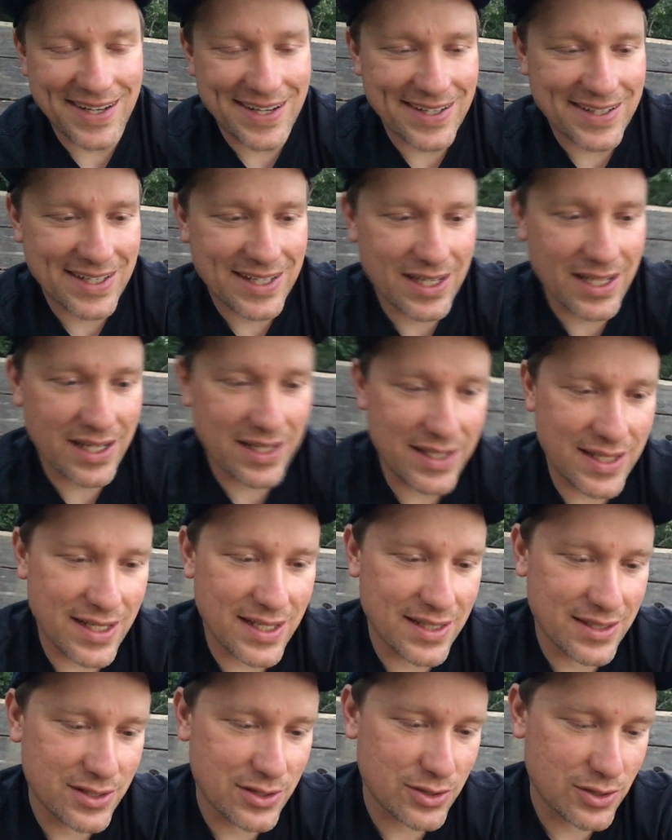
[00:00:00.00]
get on
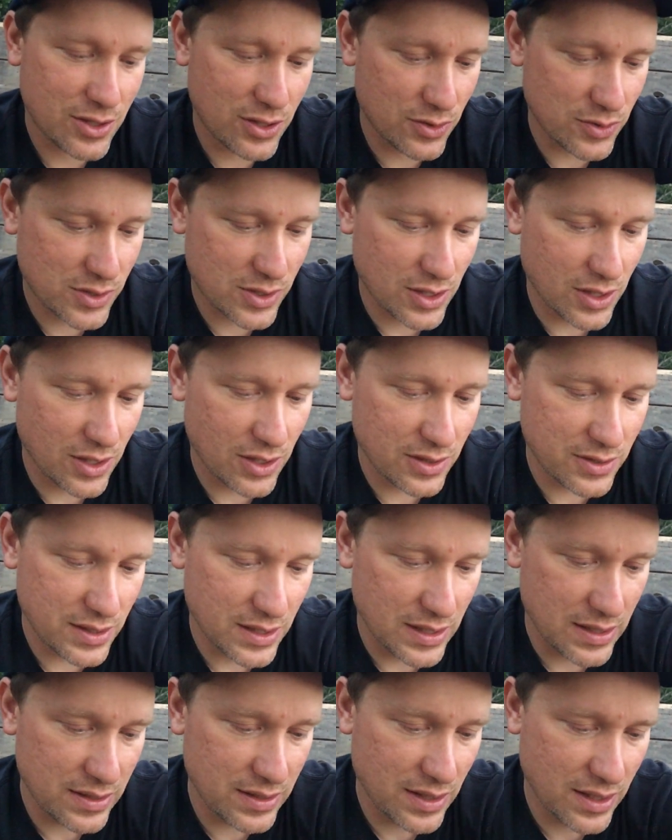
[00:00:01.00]
a little Coast Guard
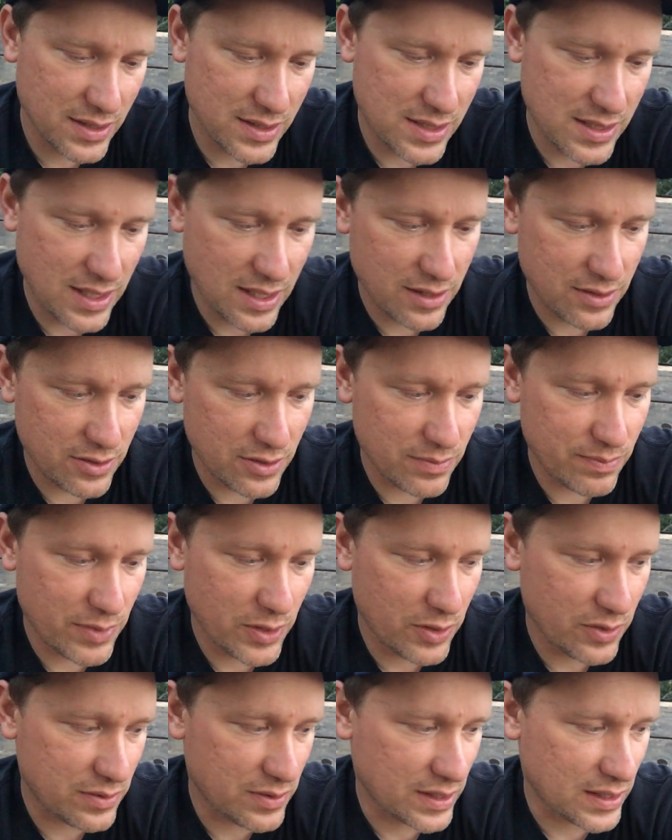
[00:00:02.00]
non-standard
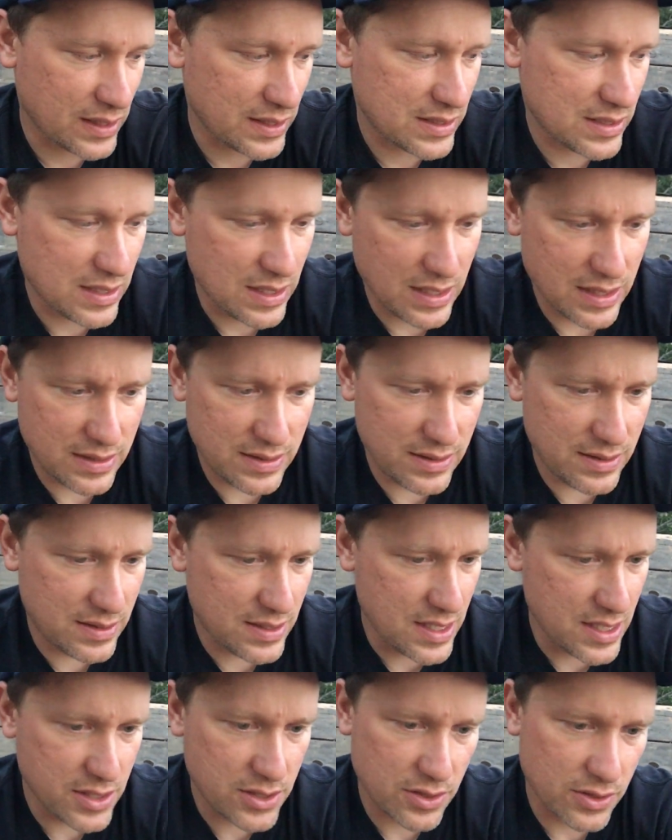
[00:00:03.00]
boat, like it's a
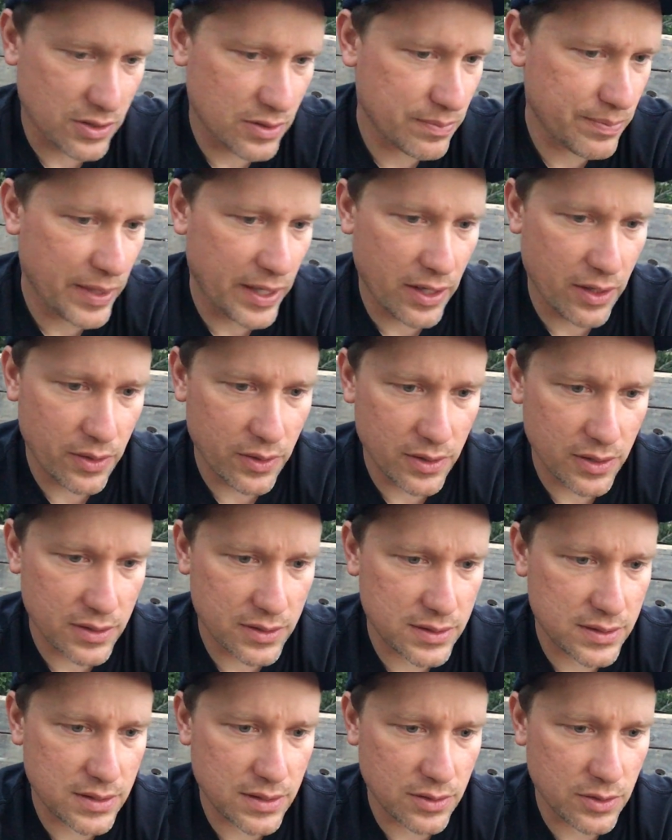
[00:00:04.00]
diesel powered,
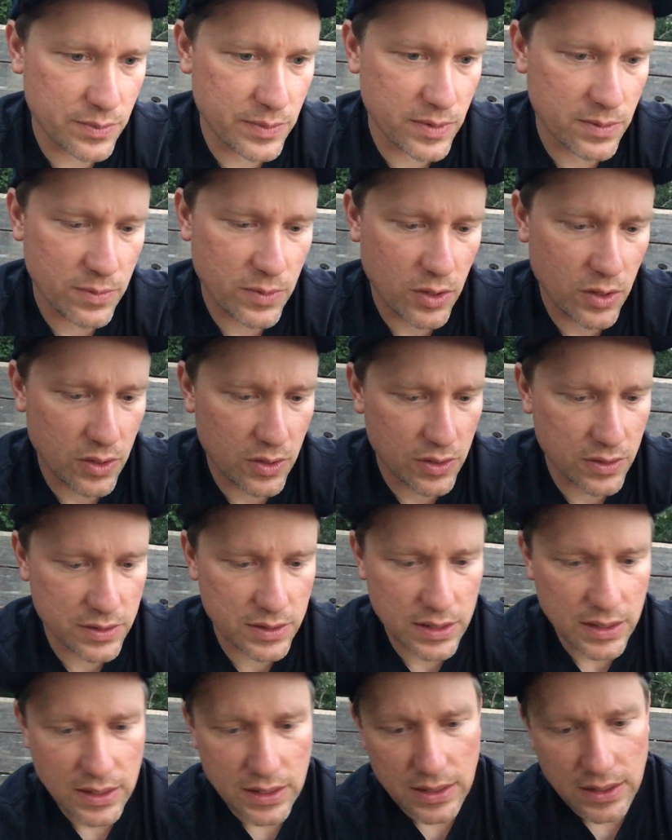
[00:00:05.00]
aluminum hulled
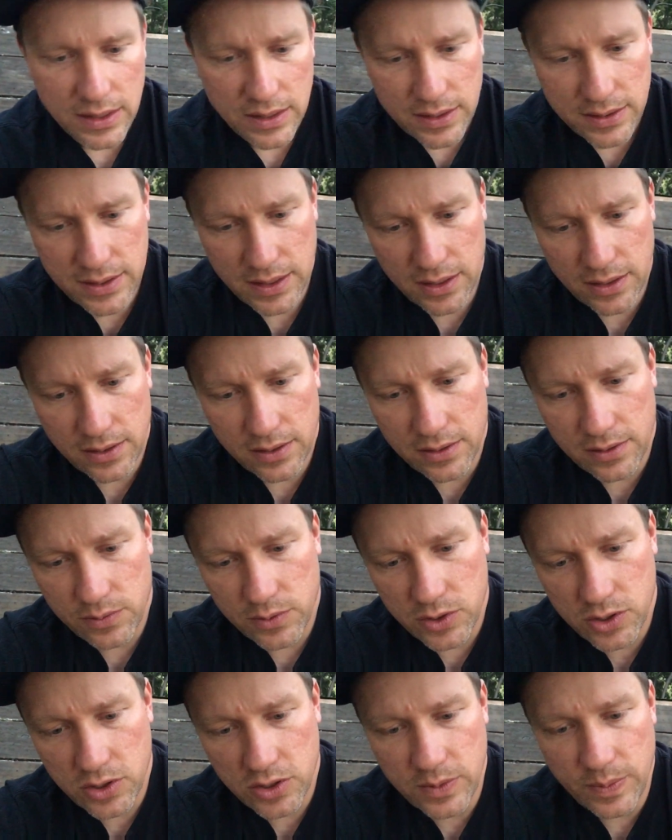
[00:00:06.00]
deal,
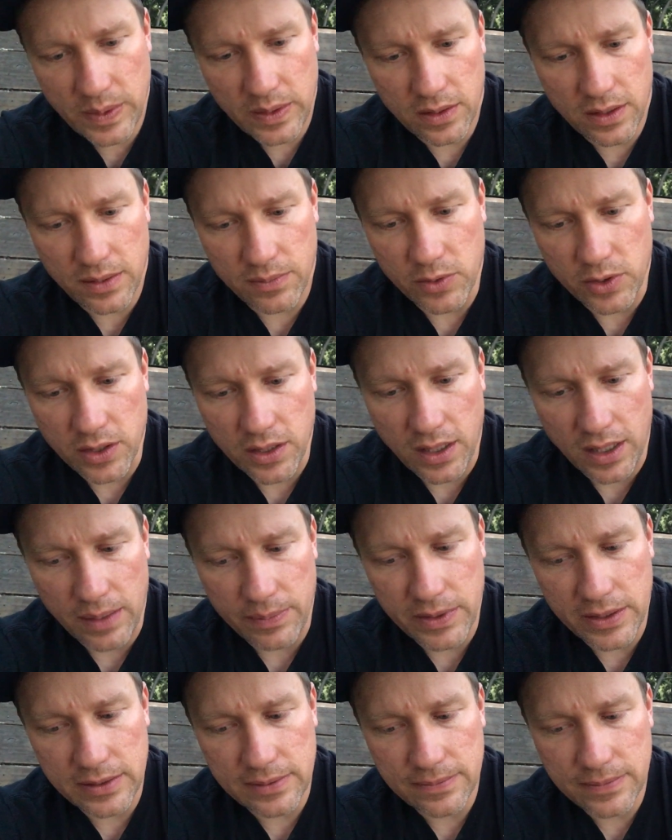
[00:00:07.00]
which used to be a lot more
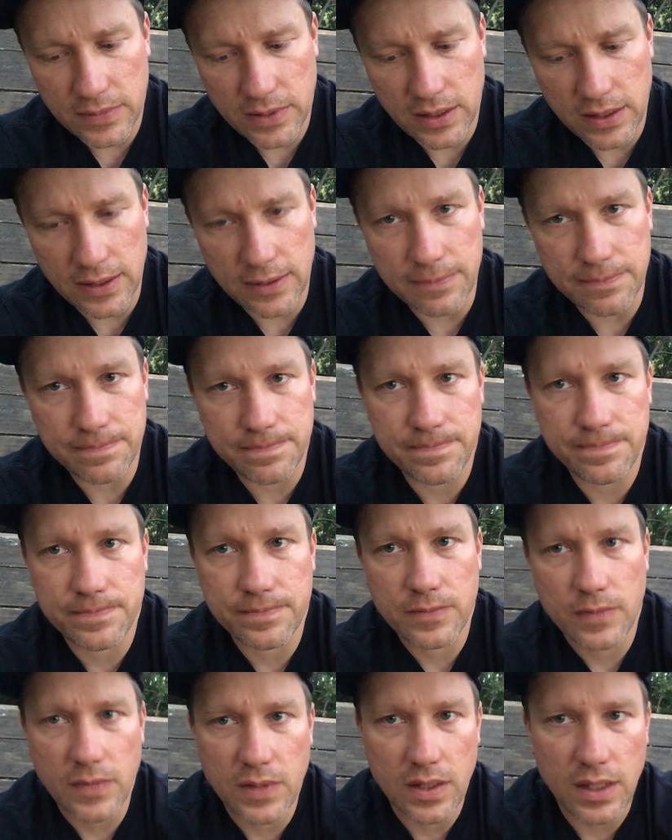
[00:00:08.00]
common.
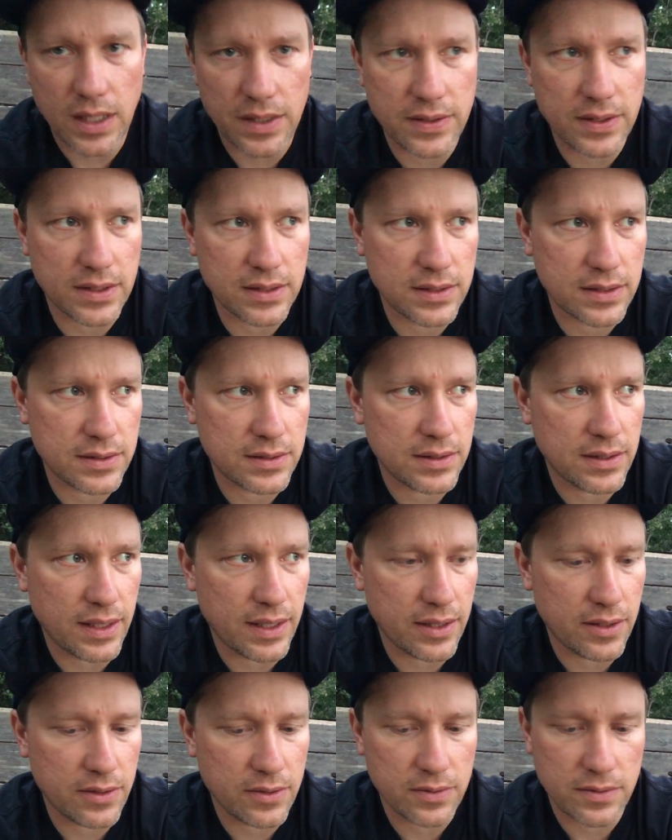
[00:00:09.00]
I think
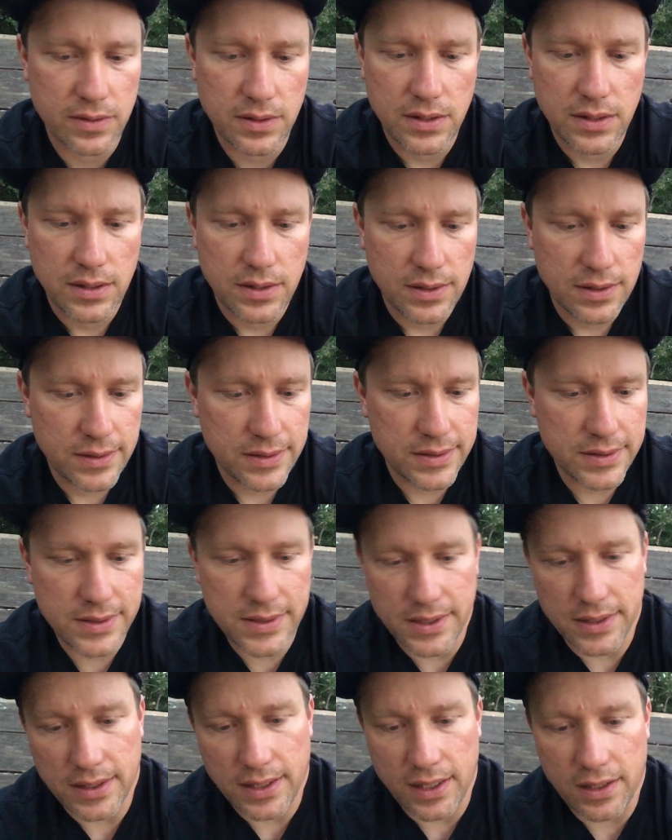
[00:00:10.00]
now you
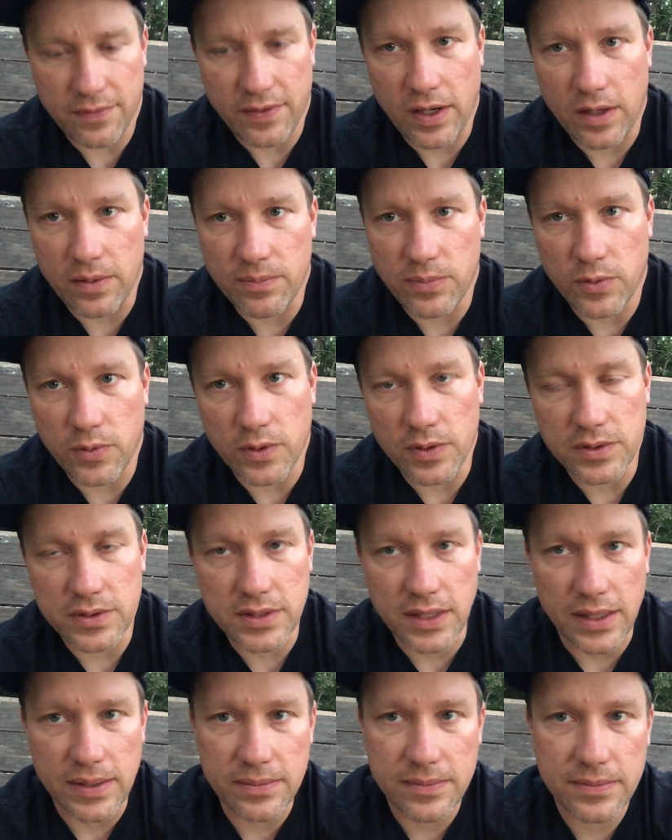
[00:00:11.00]
see a lot of outboard
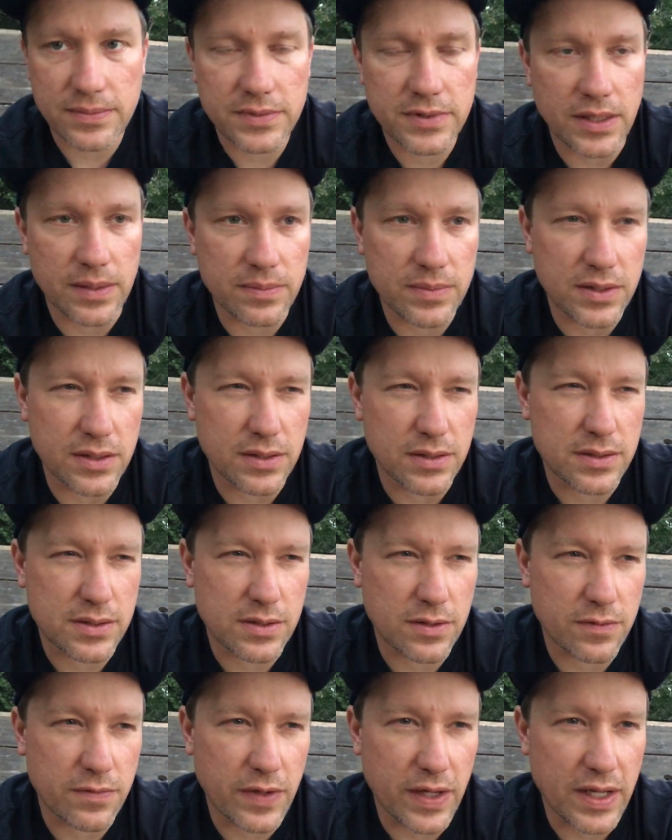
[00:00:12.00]
type deals. They're